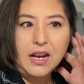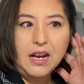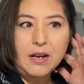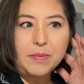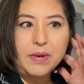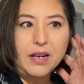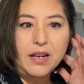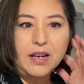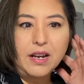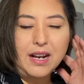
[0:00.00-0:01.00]

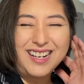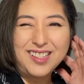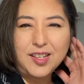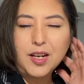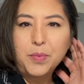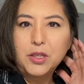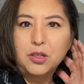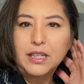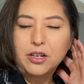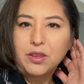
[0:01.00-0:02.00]
I stayed up a
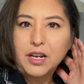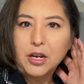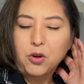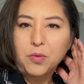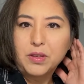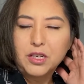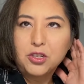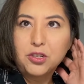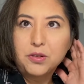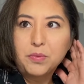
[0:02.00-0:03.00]
little later than I normally
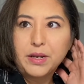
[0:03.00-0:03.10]
do,